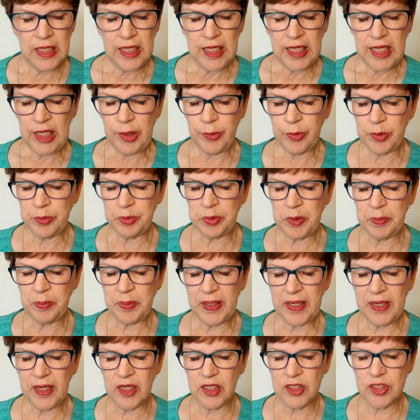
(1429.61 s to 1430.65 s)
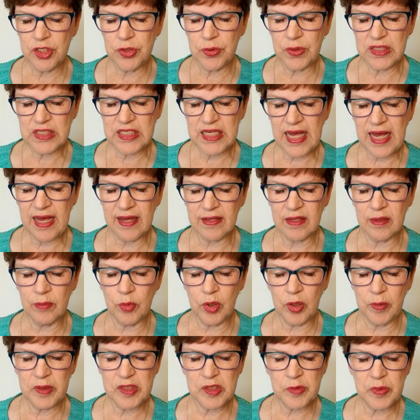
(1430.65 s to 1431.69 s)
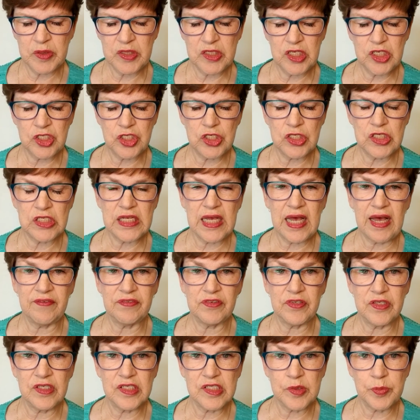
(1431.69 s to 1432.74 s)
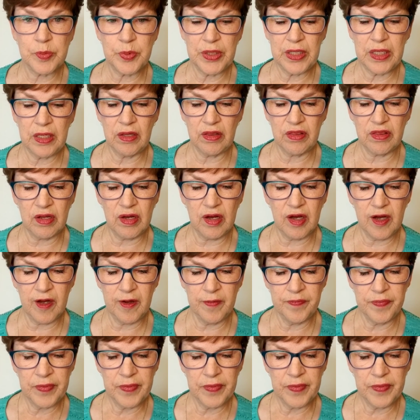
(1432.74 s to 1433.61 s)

He would prepare to attack the Mormons' positions after the spring thaw.